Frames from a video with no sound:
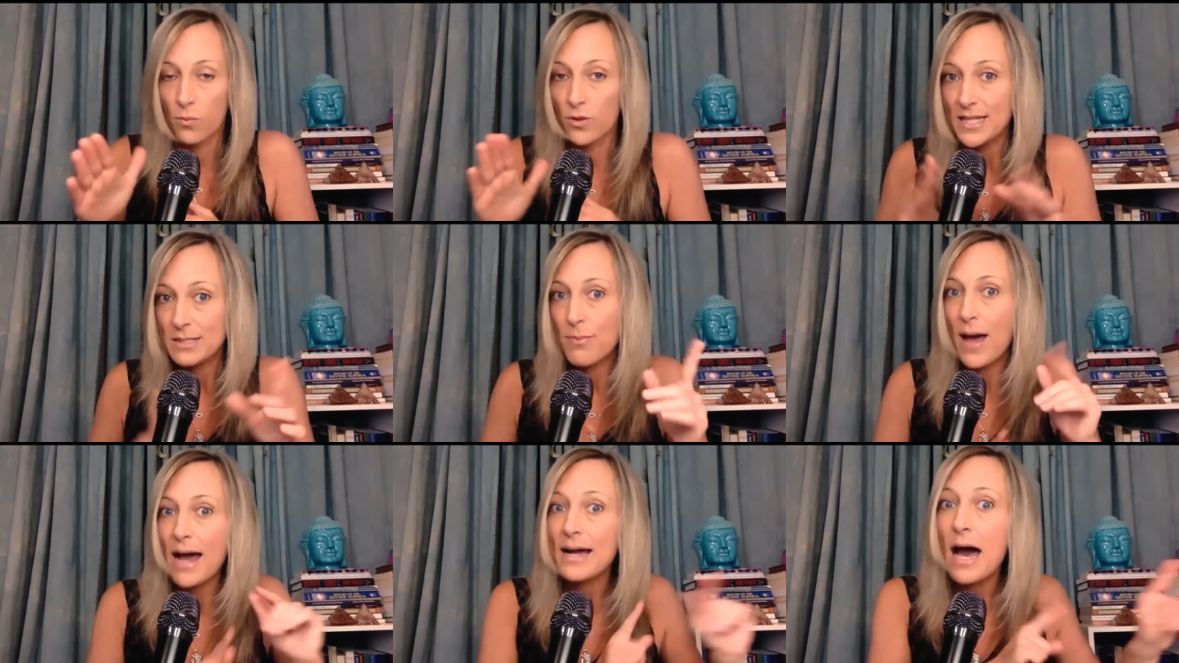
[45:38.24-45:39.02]
let's
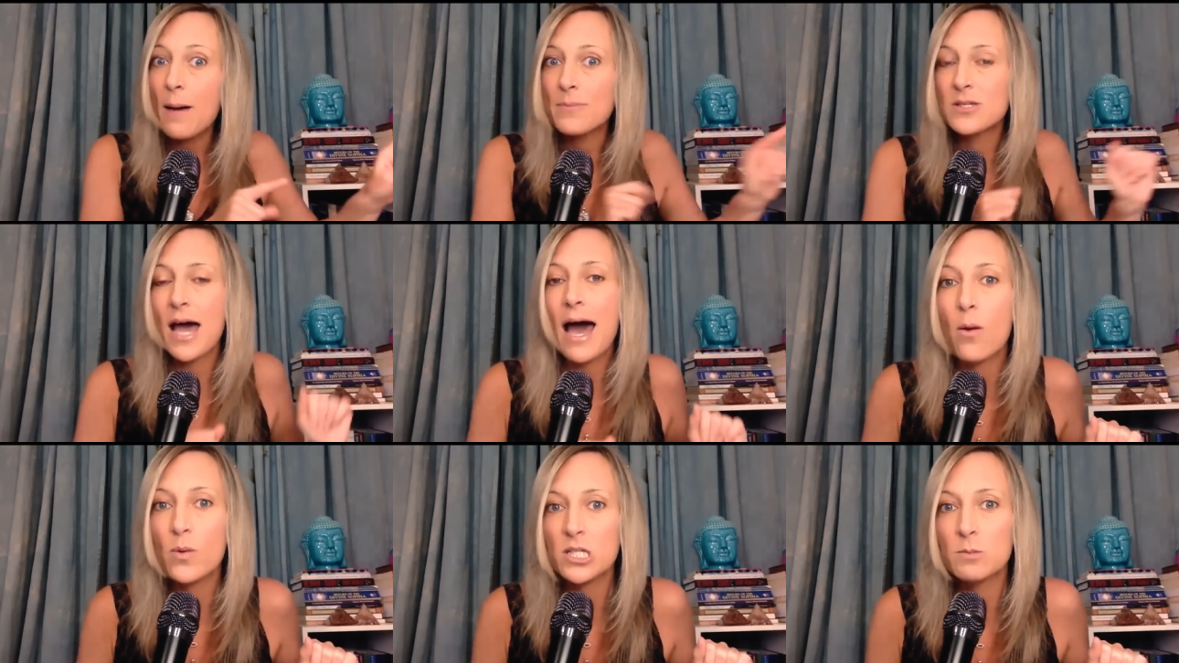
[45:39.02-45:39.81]
back up to
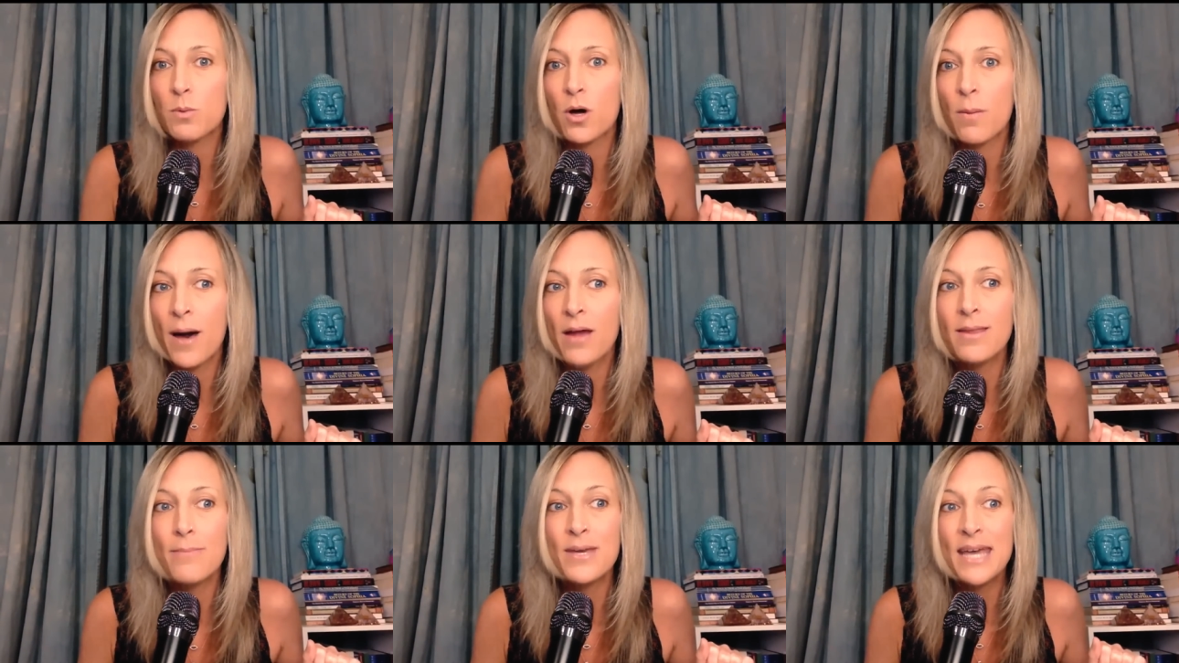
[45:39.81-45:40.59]
how we spoke about
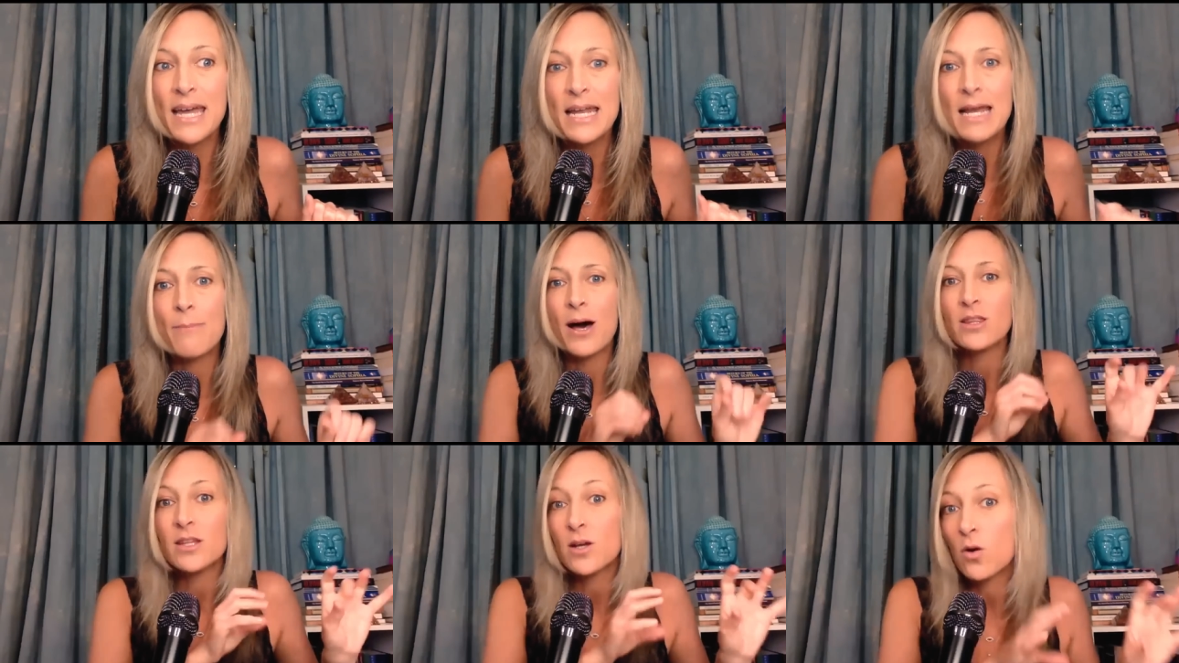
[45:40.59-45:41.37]
in the beginning
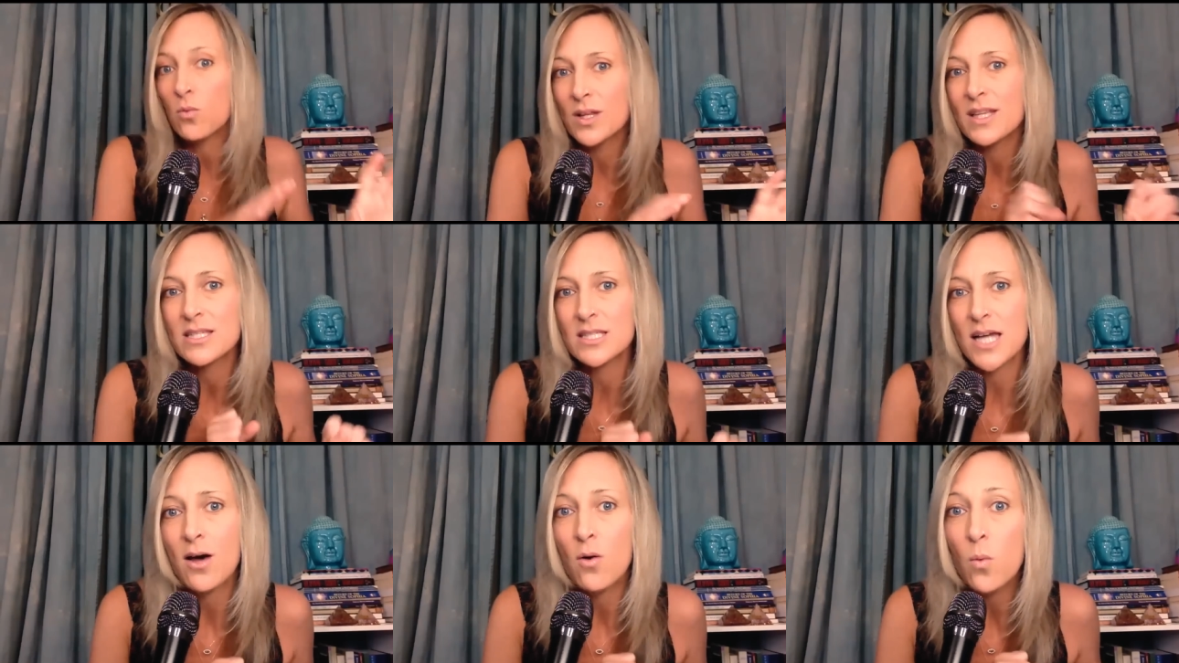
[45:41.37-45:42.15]
about the guerrilla
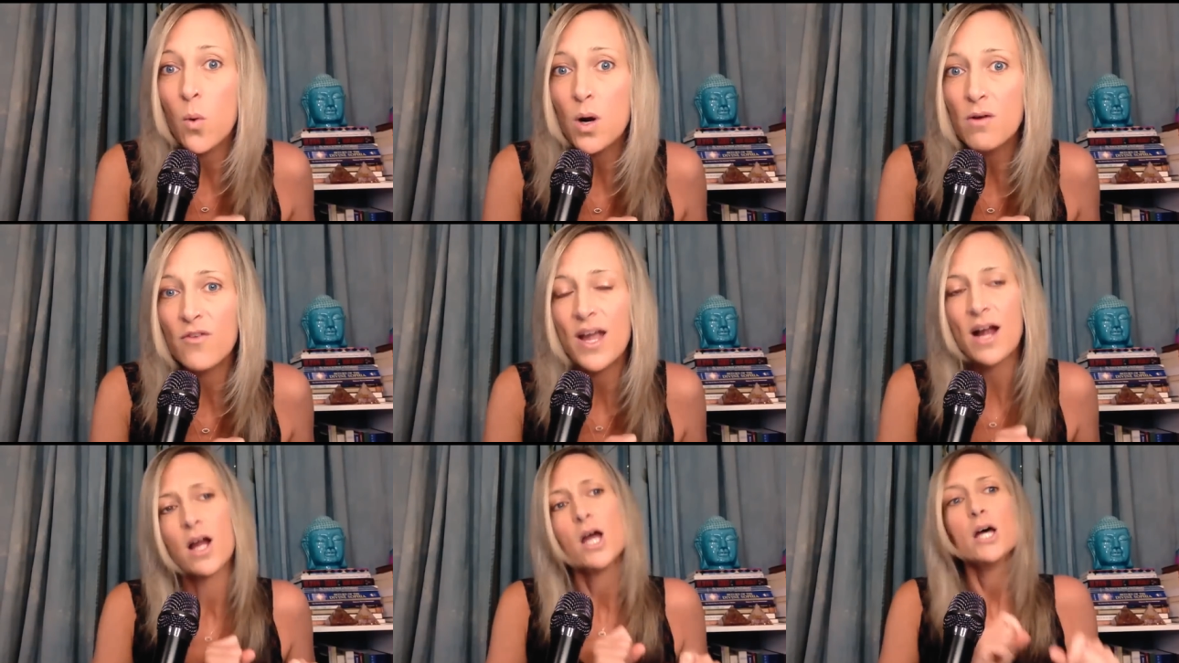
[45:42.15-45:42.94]
style
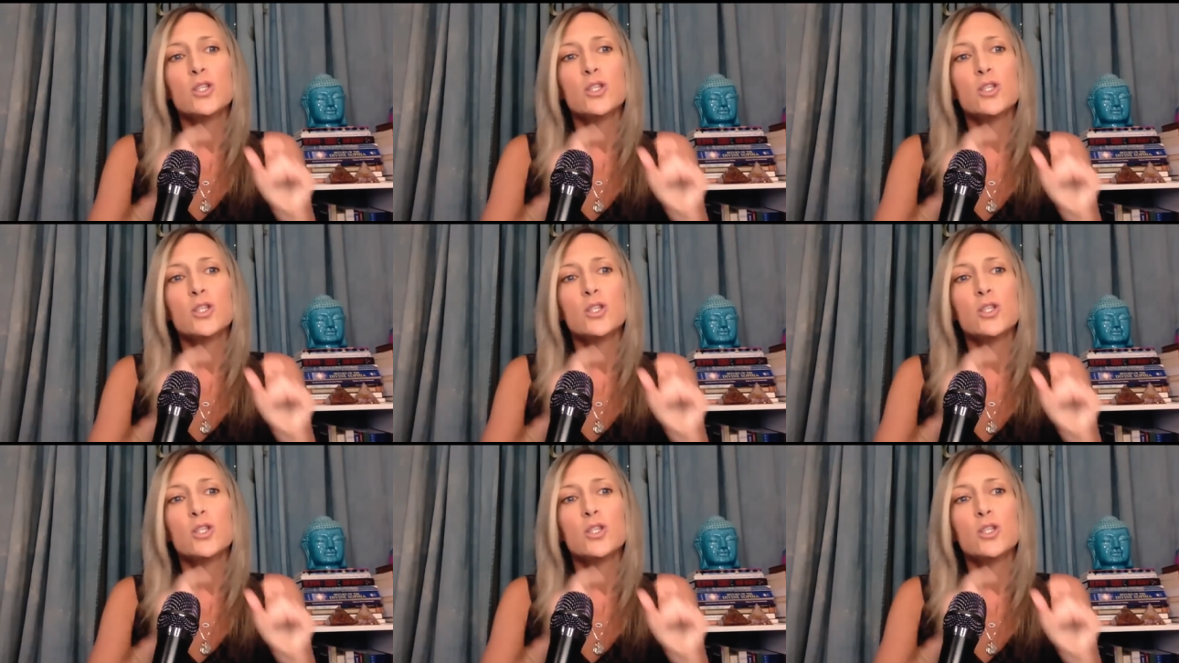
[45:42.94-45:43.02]
warfare.